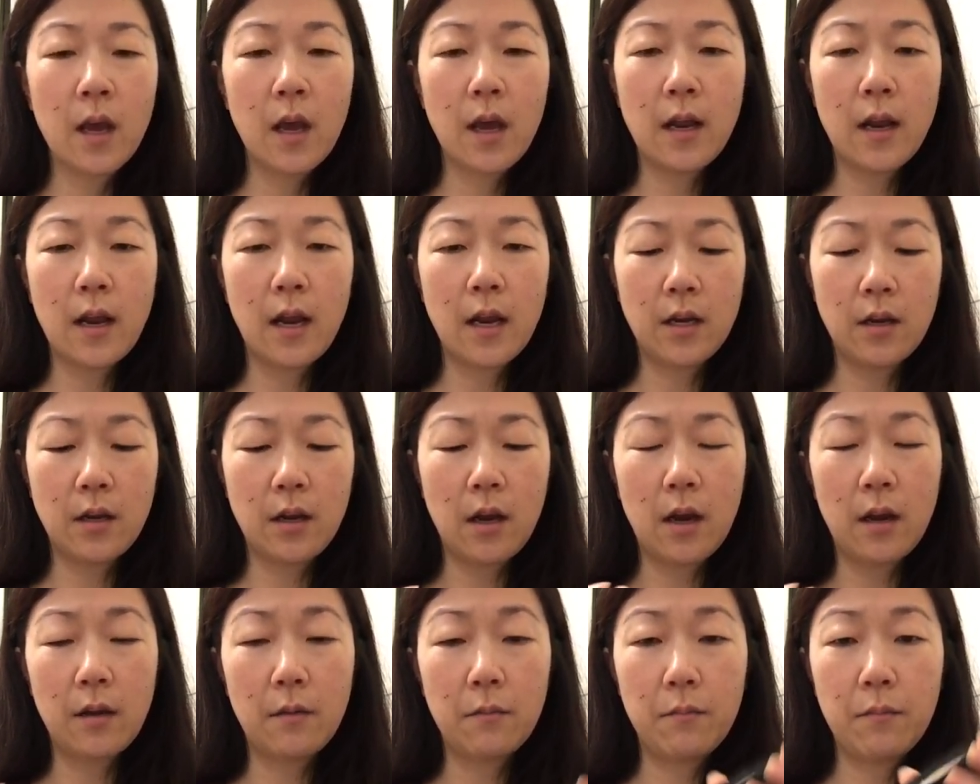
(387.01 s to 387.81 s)
And I,
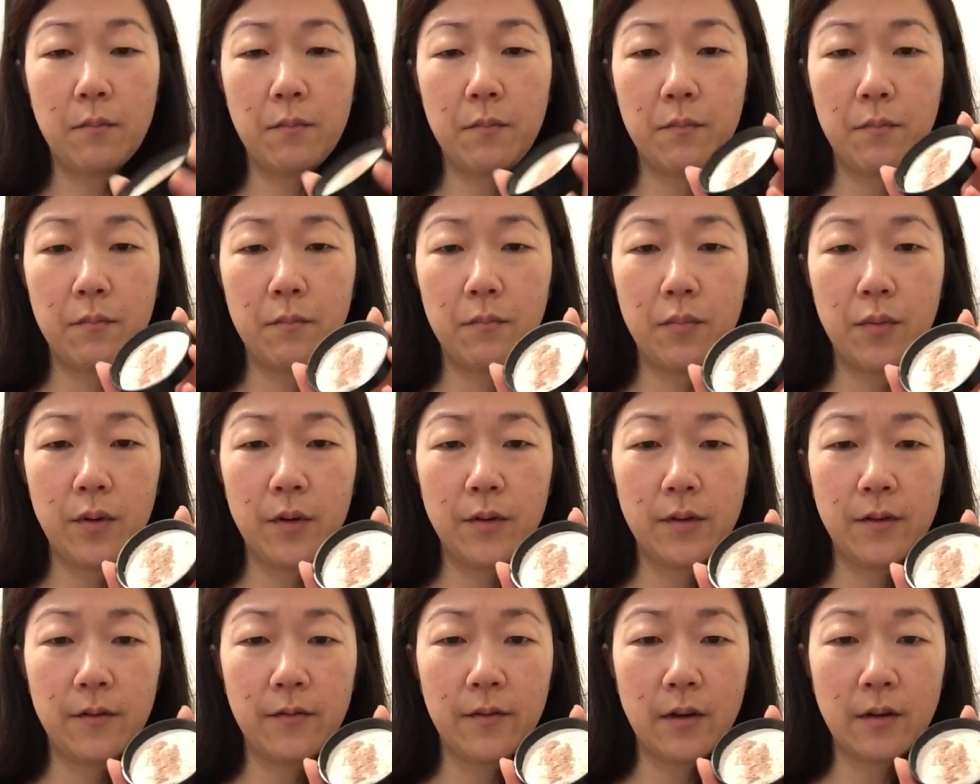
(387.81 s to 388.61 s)
I
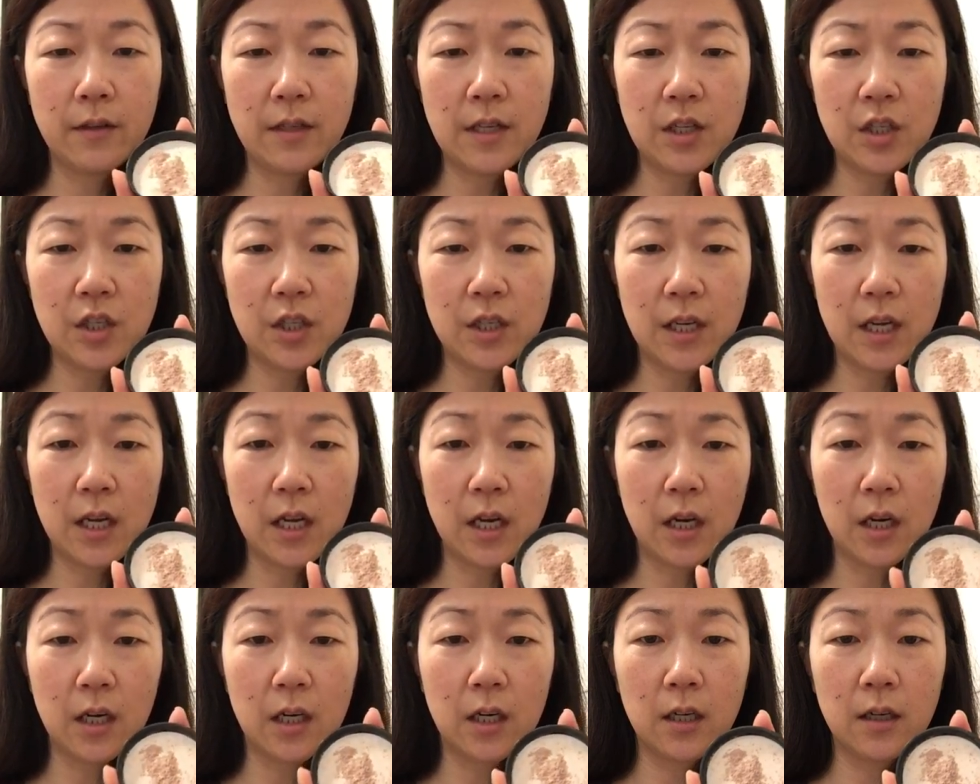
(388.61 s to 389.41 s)
put the foundation
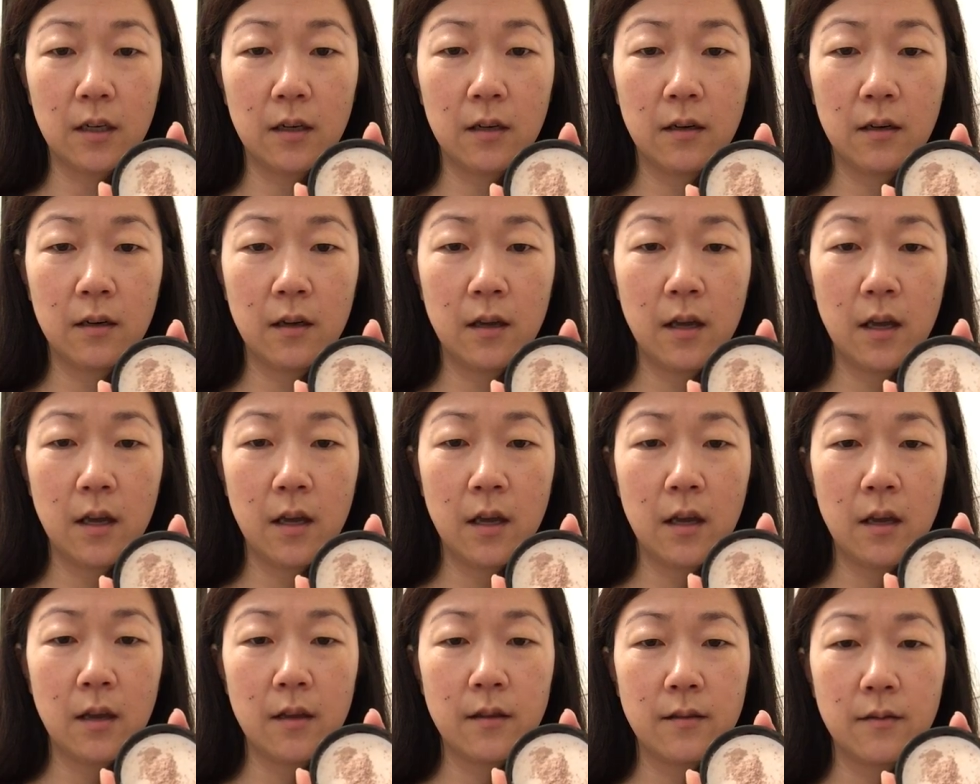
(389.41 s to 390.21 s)
here,
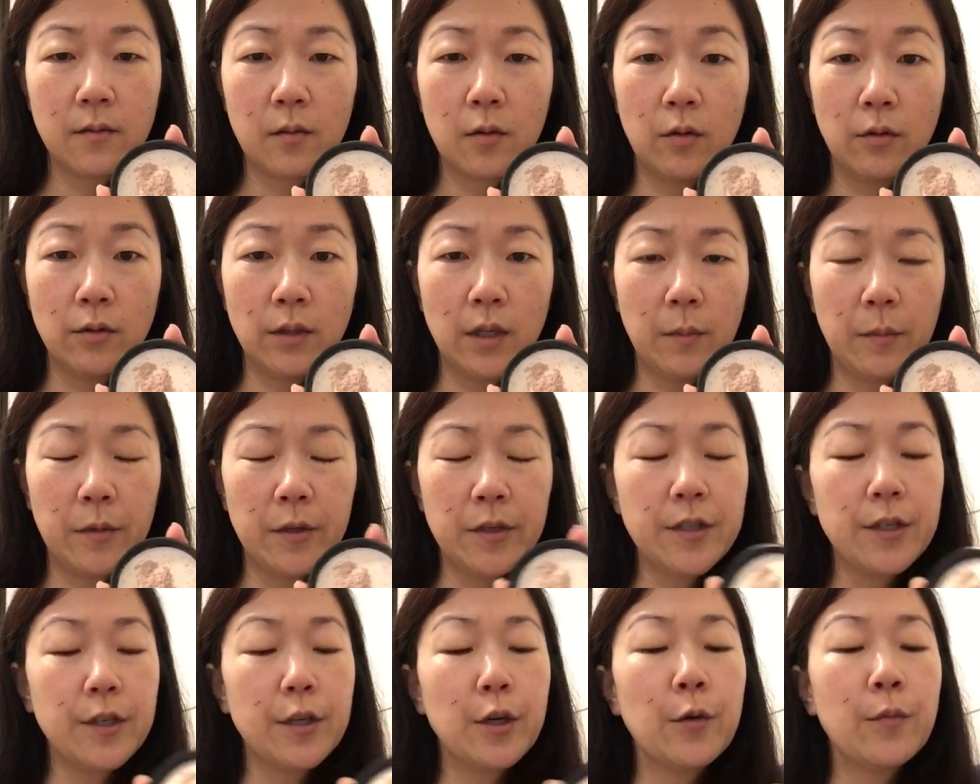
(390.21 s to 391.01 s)
cool number
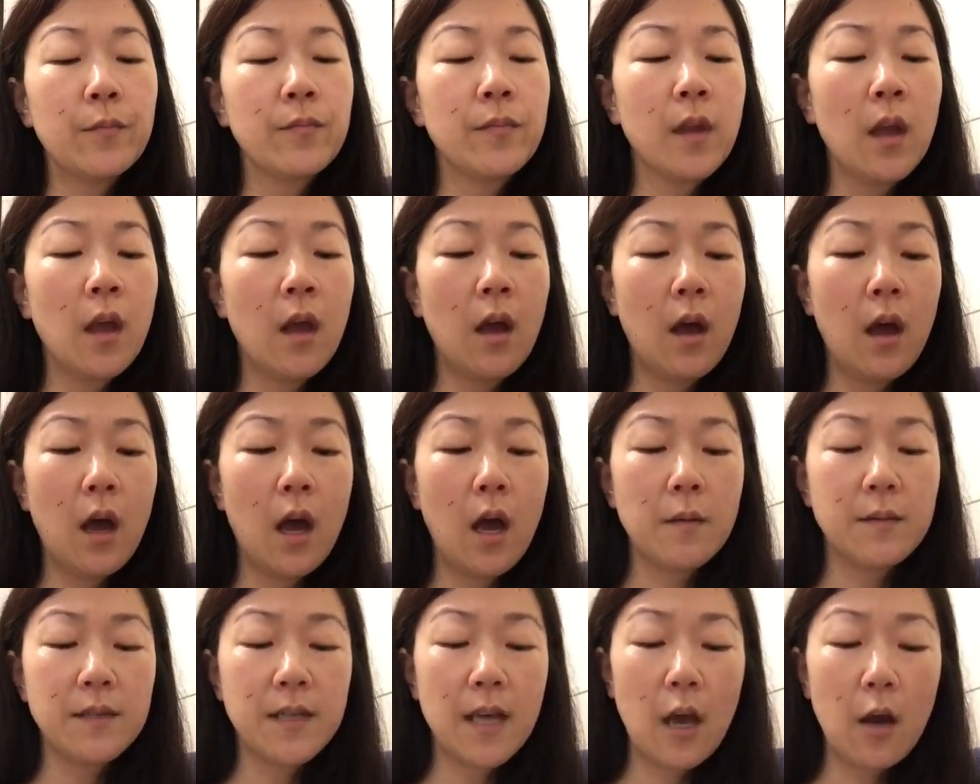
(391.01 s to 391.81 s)
two,
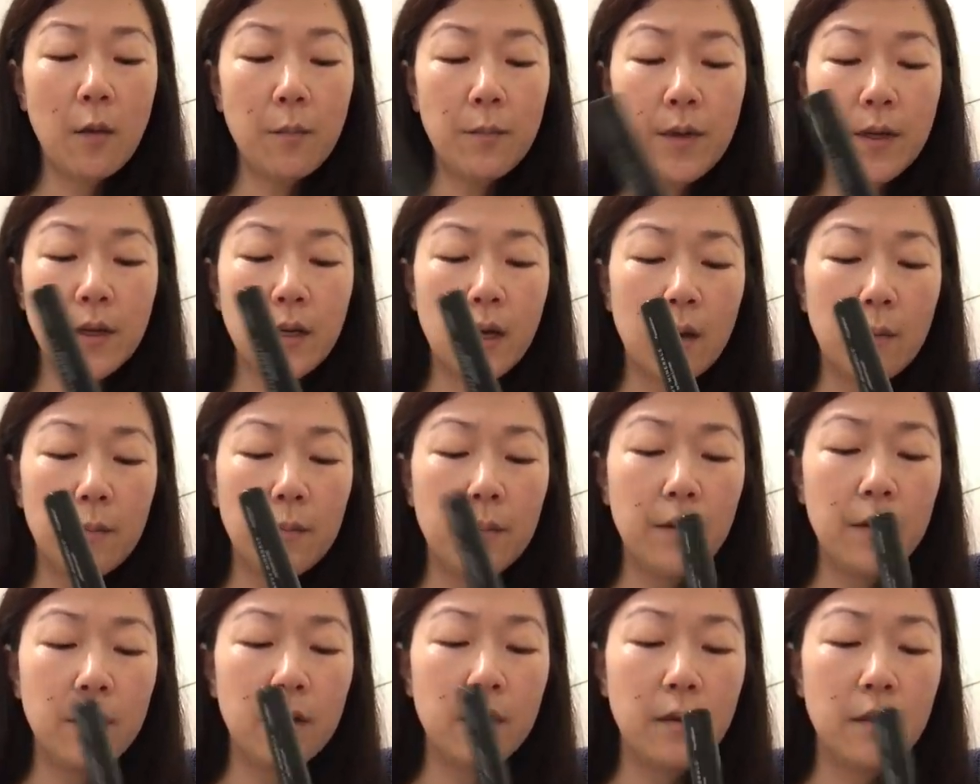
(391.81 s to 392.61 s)
um, to help pick
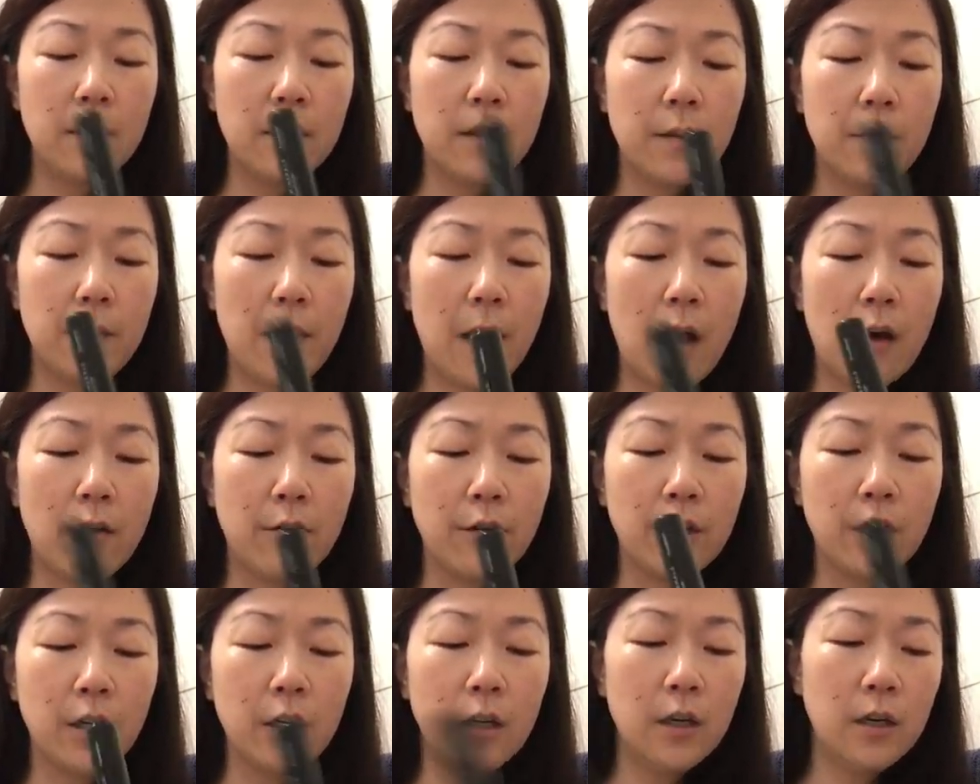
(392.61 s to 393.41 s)
up the
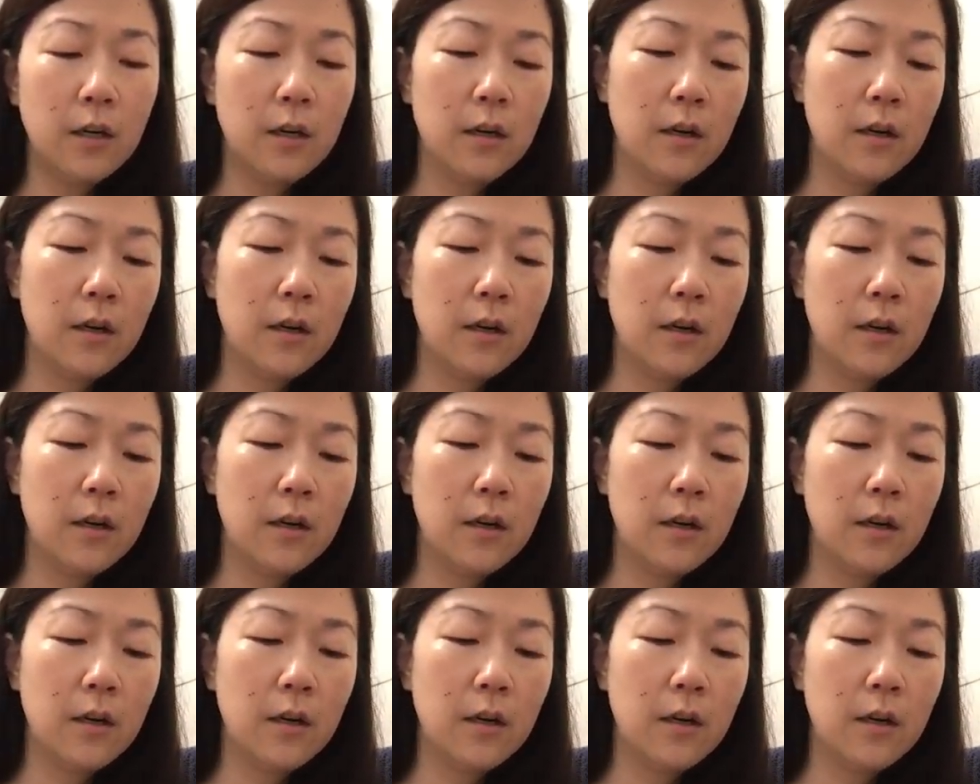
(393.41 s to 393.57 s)
powder